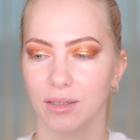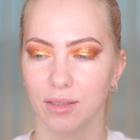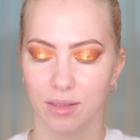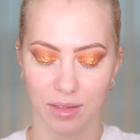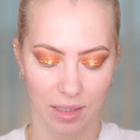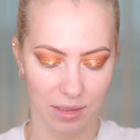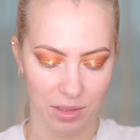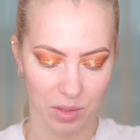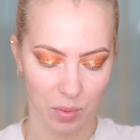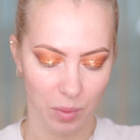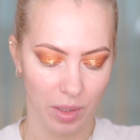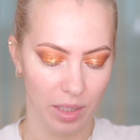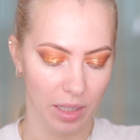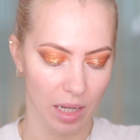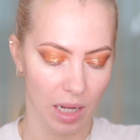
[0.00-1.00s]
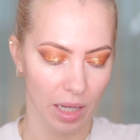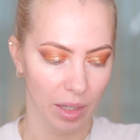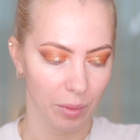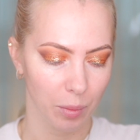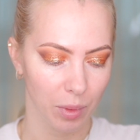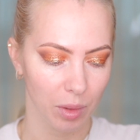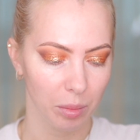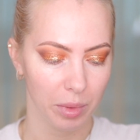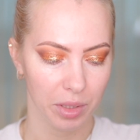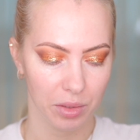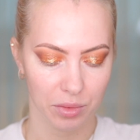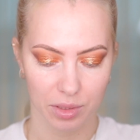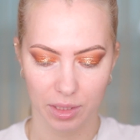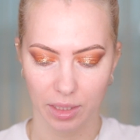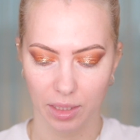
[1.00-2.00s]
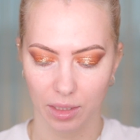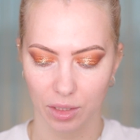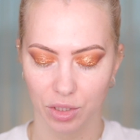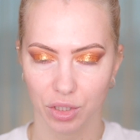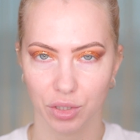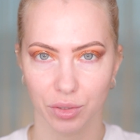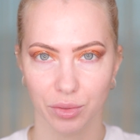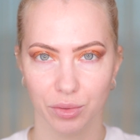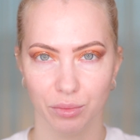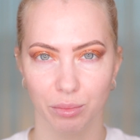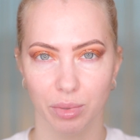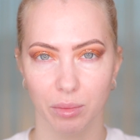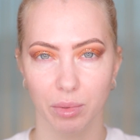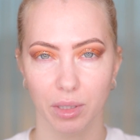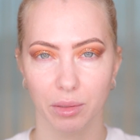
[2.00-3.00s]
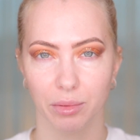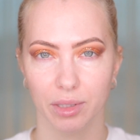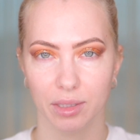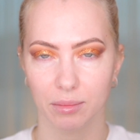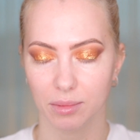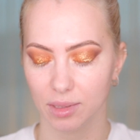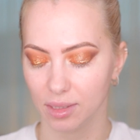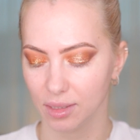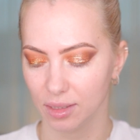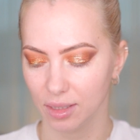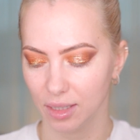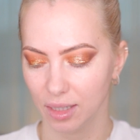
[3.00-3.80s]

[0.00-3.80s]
That's why I will be using two BB creams.